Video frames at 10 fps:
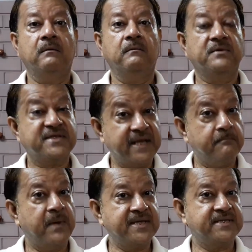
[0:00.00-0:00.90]
step
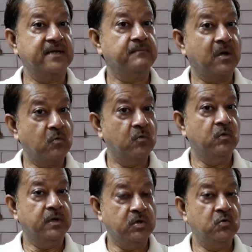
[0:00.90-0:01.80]
by step. Now,
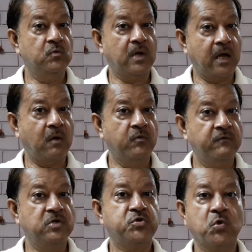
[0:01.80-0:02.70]
we
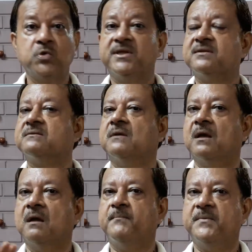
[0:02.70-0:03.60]
will show this
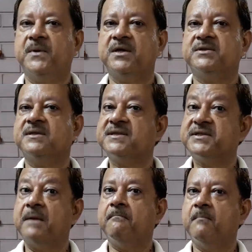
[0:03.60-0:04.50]
preparation
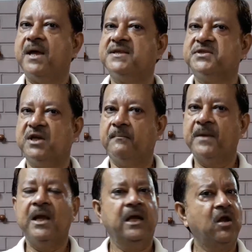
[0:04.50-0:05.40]
step by step.
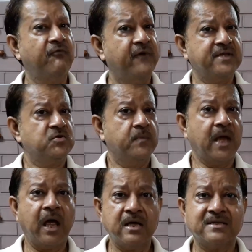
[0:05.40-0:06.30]
Now, friends, you may
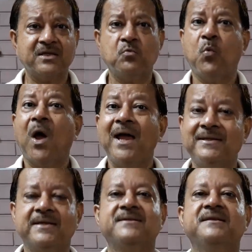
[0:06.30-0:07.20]
ask that why
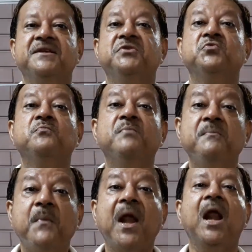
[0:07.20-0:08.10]
there is a need to
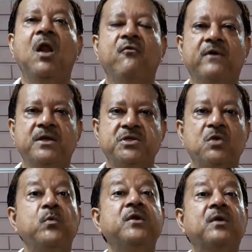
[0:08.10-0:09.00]
prepare aloe vera gel
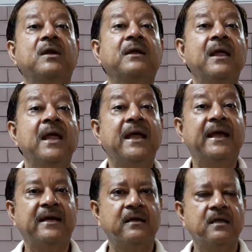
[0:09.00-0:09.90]
when you can
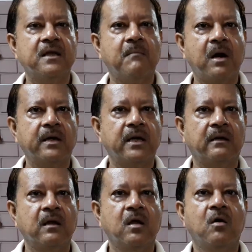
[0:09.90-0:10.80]
get it in the
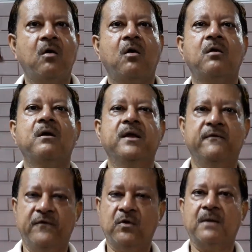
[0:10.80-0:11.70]
market, or if
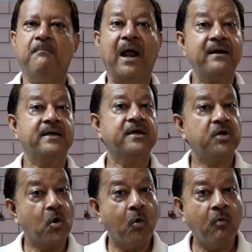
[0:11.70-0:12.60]
you can plant it in
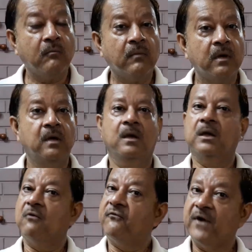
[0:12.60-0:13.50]
your home.
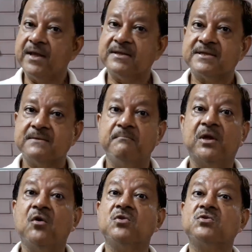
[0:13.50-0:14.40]
Now, friends,
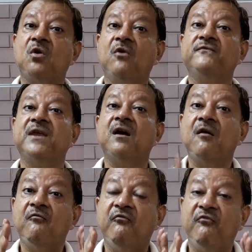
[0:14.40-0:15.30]
because of the
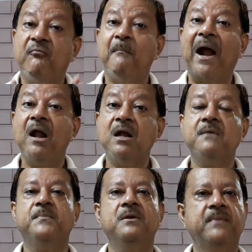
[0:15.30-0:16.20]

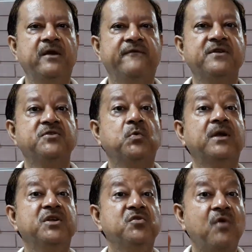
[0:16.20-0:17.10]
multiple benefits you
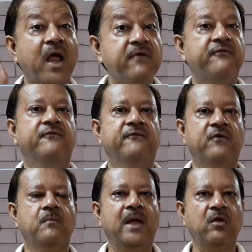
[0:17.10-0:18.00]
can derive
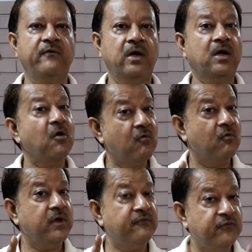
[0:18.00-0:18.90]
from aloe vera. Now,
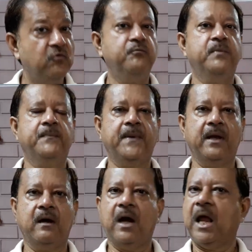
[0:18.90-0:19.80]
if you
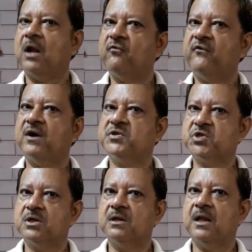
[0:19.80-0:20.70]
prepare aloe vera
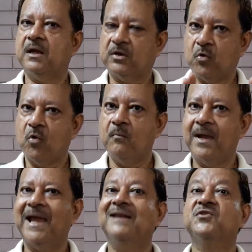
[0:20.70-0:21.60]
gel at home
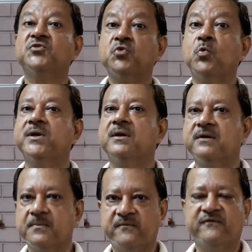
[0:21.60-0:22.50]
and store in a
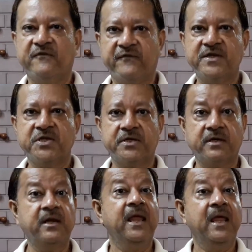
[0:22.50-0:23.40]

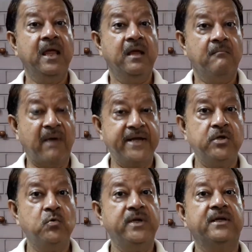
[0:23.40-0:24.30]
refrigerator, mind
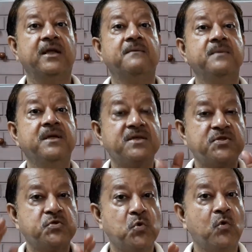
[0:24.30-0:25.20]
you, it can be
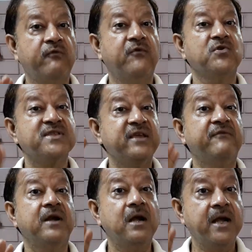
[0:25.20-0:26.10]
stored for
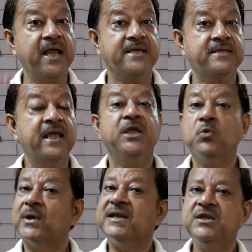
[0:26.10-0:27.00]
several days. You
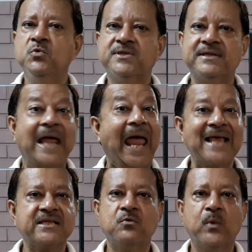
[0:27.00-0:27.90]
can use it
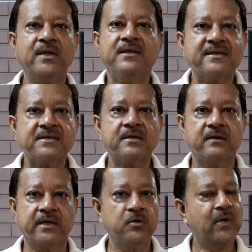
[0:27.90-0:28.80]
as and when
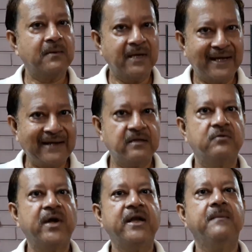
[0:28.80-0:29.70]
necessary. You can get
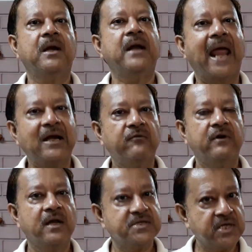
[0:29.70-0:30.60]
ready-made aloe
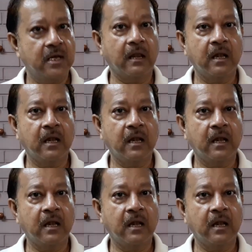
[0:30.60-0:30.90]
vera gel.